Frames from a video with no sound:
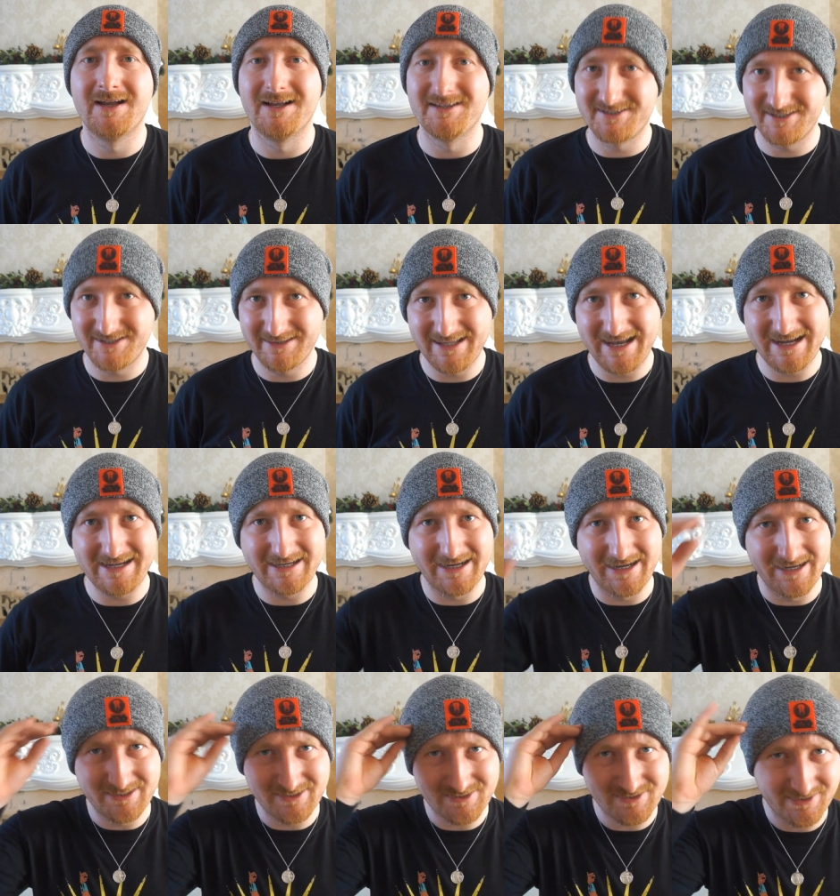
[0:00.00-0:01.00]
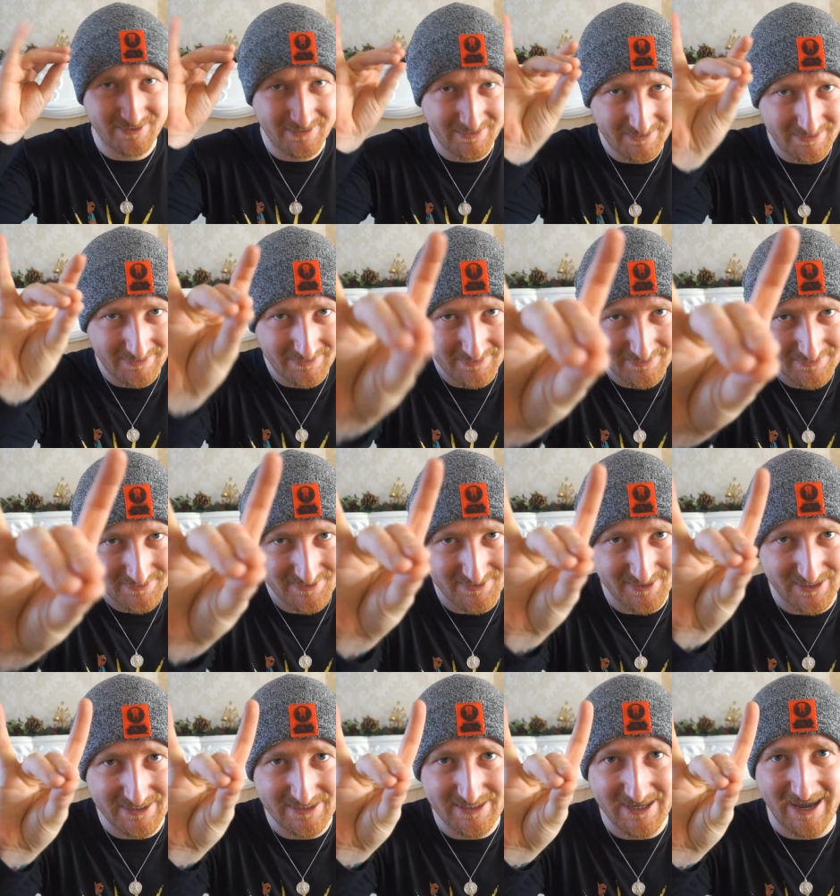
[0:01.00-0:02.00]
Until then, guys,
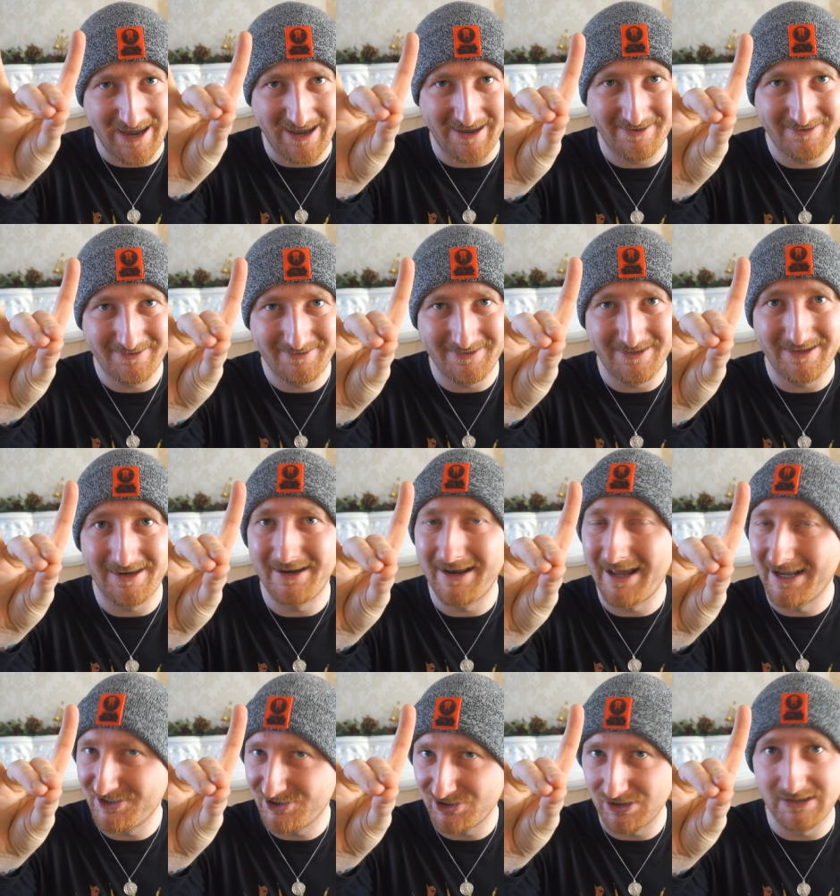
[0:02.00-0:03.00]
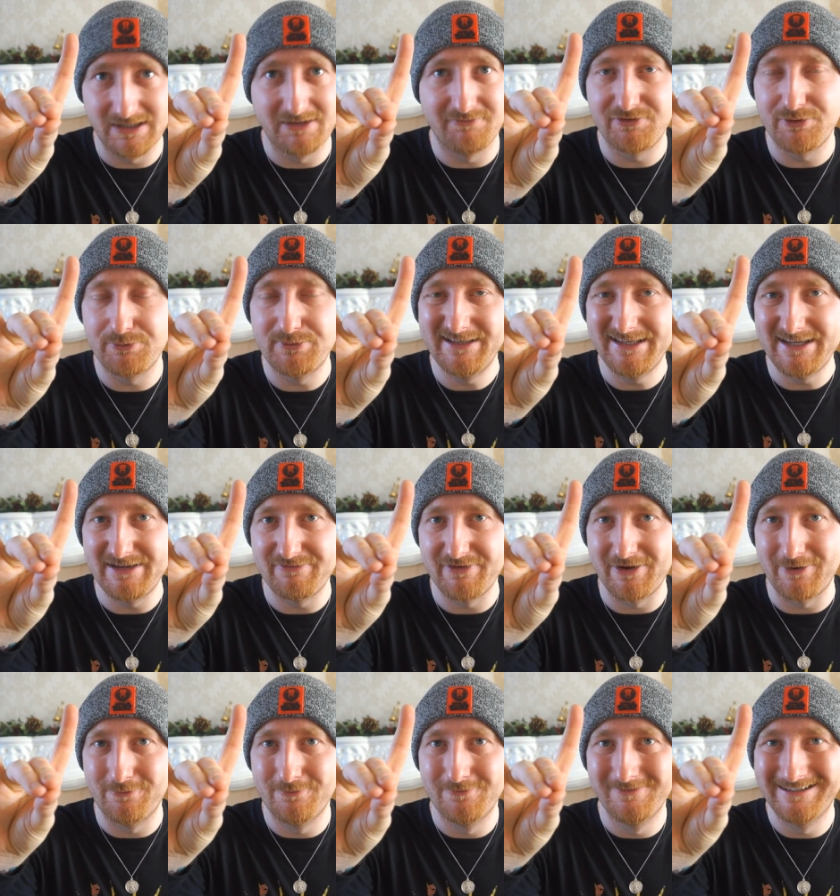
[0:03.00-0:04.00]
take care. I shall love you and leave
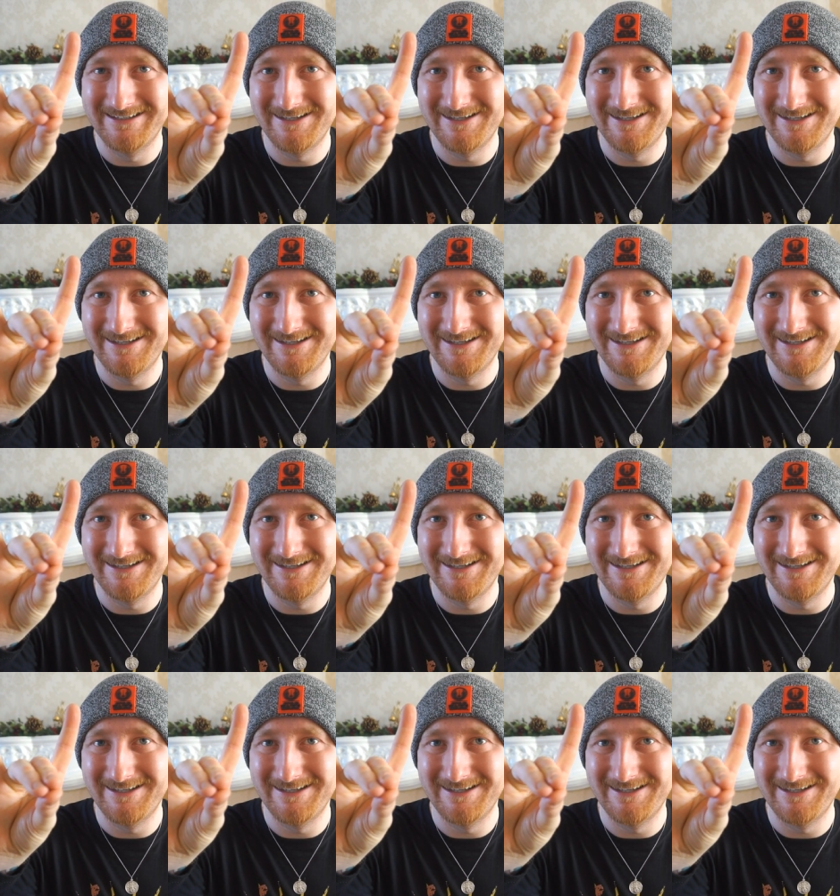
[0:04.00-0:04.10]
you.